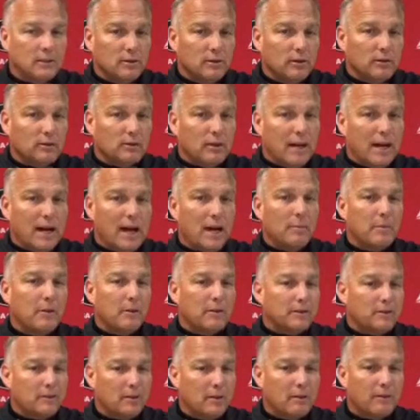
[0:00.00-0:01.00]
looked
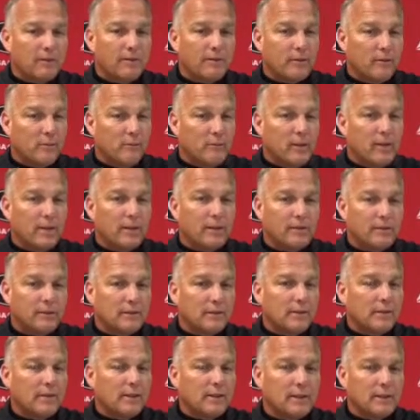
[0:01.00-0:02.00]
ominous there for a minute,
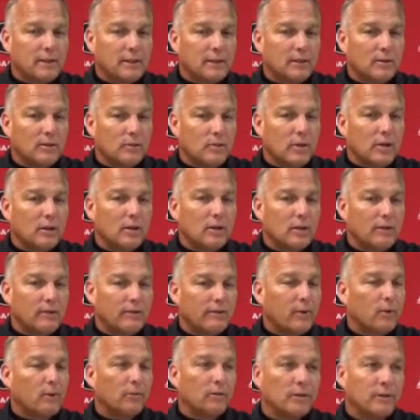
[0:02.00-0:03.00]
we could
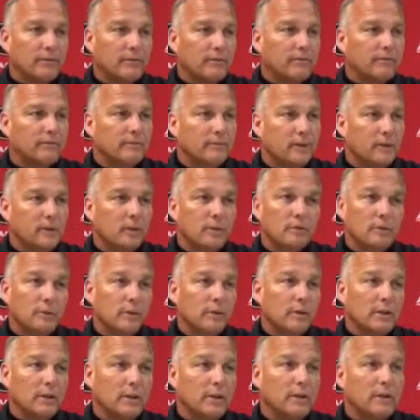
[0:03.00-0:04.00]
have folded, you know,
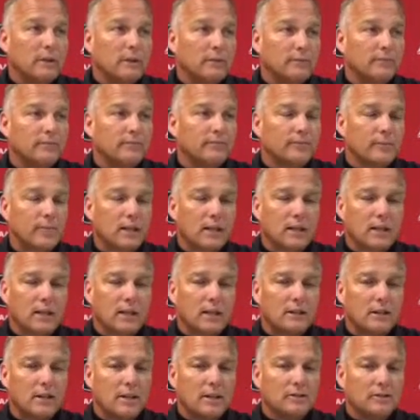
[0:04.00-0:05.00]
but we didn't. And
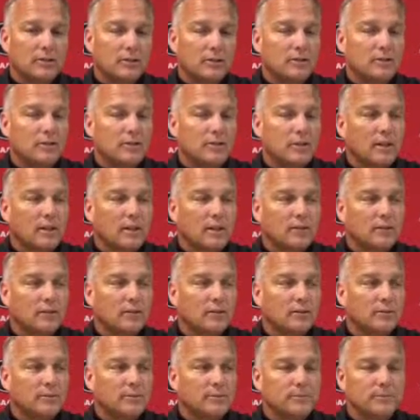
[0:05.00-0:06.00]
that's a good sign
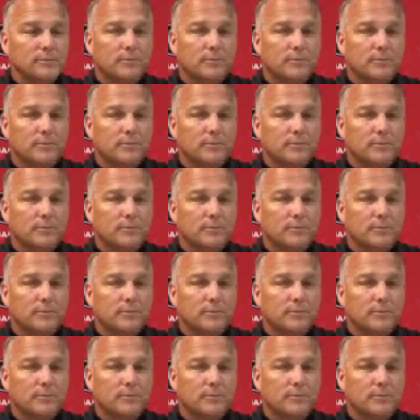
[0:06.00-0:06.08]
too.